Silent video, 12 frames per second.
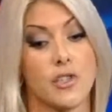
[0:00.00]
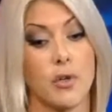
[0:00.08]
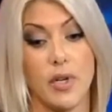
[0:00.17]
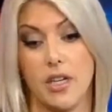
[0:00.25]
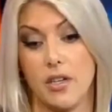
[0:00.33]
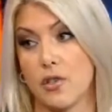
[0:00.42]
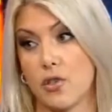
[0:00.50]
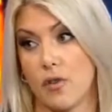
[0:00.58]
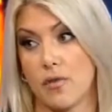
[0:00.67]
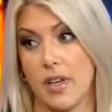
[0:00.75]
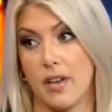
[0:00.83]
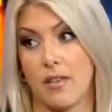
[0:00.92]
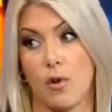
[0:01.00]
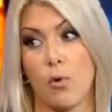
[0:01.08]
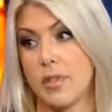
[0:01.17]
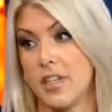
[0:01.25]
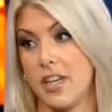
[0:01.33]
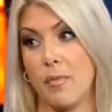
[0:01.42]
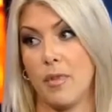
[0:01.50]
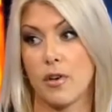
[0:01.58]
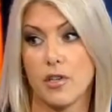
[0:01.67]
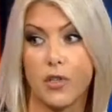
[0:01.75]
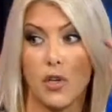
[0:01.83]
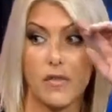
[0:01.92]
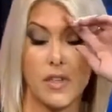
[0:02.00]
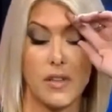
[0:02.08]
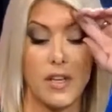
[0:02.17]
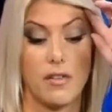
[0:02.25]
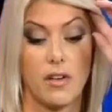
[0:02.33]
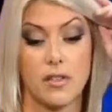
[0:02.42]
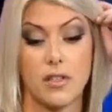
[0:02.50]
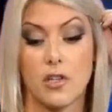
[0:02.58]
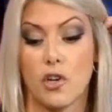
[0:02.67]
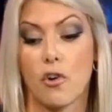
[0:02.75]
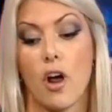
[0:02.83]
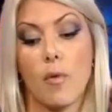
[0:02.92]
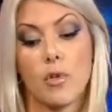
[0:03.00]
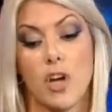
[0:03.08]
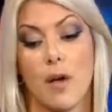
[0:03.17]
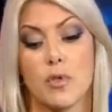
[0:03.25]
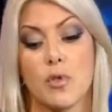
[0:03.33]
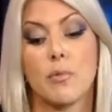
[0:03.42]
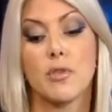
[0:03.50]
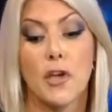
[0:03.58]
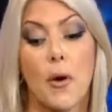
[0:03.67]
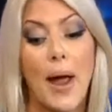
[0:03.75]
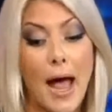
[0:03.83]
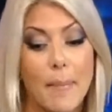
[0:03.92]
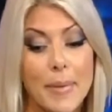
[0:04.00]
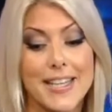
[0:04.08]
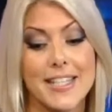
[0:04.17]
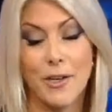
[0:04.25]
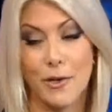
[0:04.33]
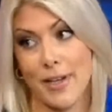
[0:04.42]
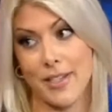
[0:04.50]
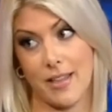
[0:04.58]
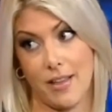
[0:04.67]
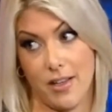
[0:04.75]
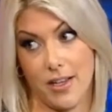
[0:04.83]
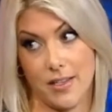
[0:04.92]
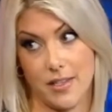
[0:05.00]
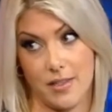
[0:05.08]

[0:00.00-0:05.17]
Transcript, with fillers: And so he deserves it. The whole team there deserves it. They've done such an incredible job. So I'm so happy to see Grace on the list.